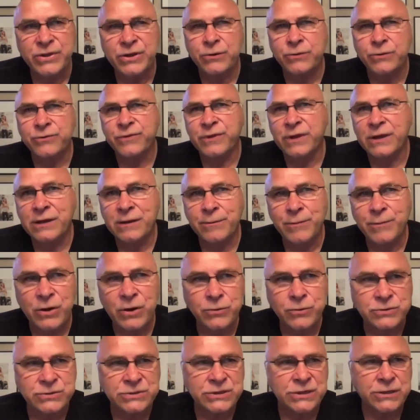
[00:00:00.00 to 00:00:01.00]
You don't think
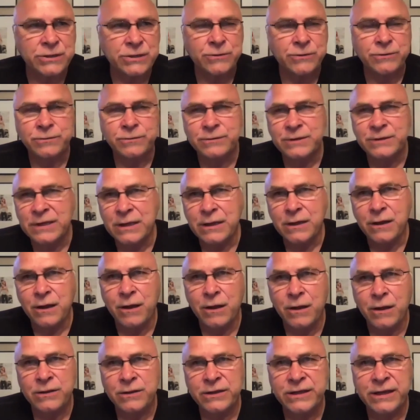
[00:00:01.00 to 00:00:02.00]
about
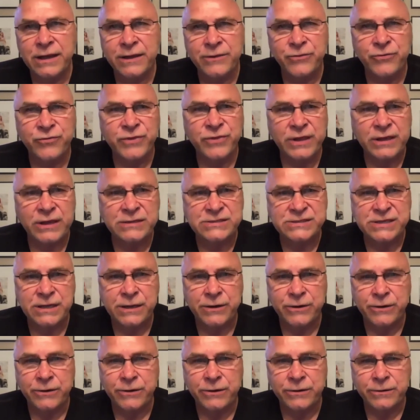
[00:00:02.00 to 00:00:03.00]
all the other things that